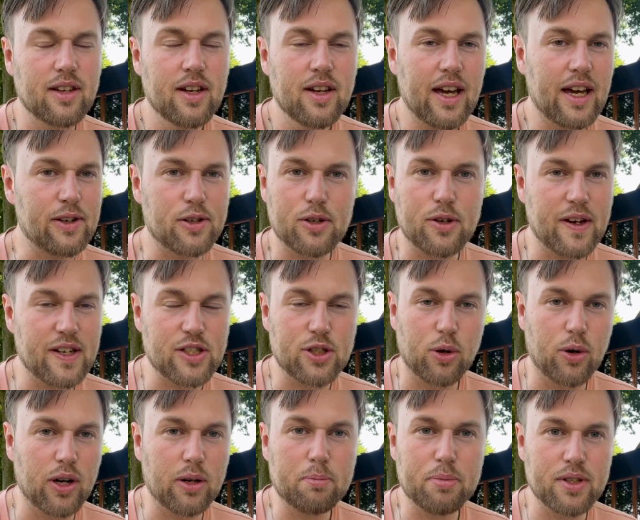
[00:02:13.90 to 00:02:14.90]
and do you
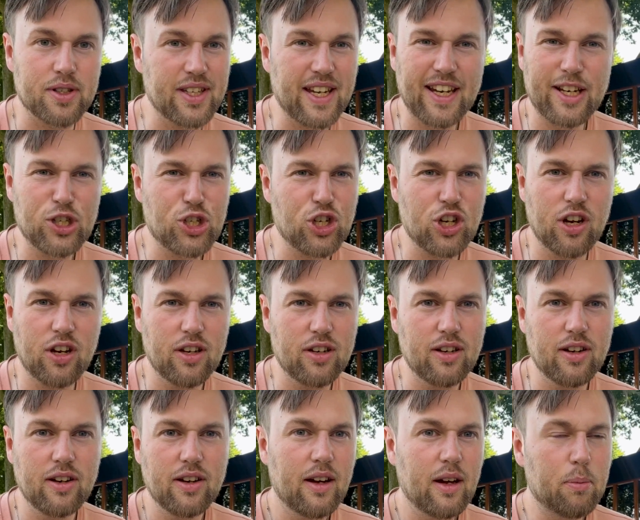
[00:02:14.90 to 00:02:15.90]
enjoy
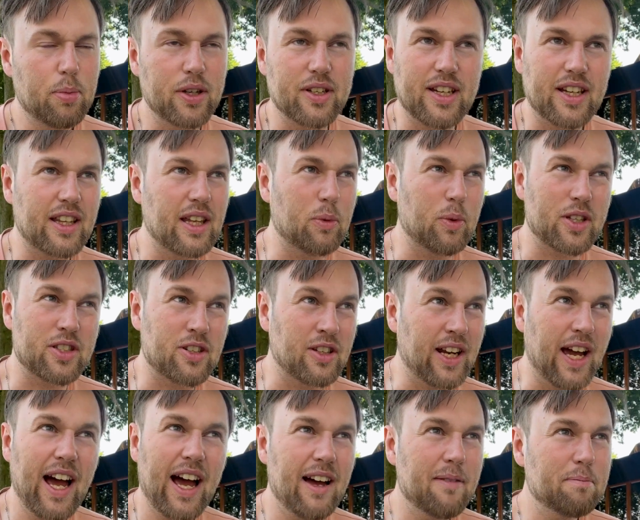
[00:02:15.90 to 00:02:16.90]
predicting what's going
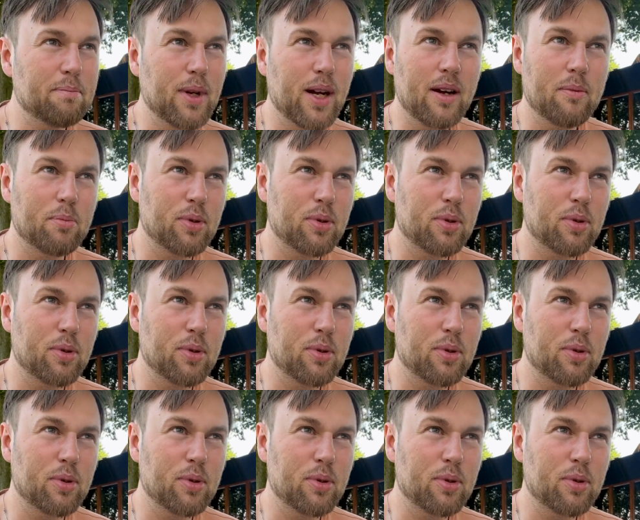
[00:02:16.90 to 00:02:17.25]
to happen,